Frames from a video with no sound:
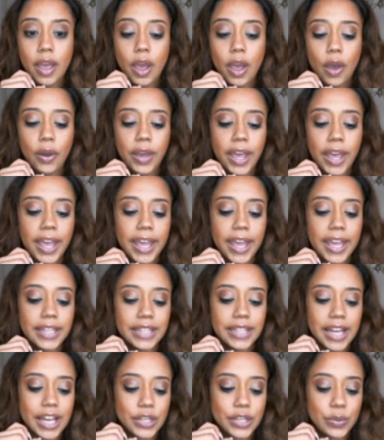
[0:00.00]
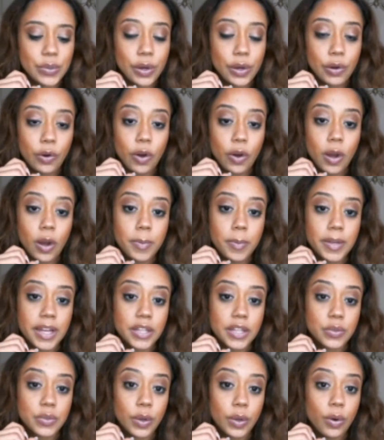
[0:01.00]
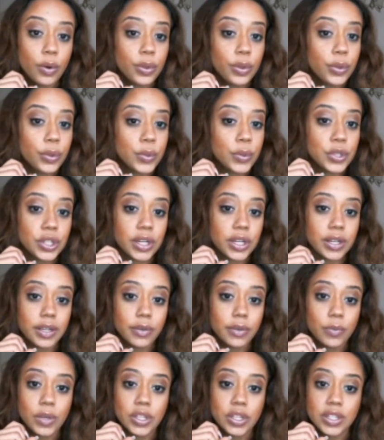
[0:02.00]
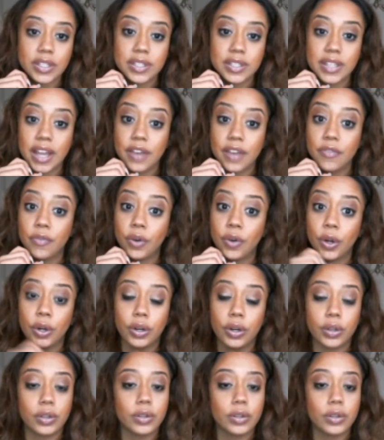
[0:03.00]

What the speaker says: Okay, and as we grow up and as we go through shit, we just divert.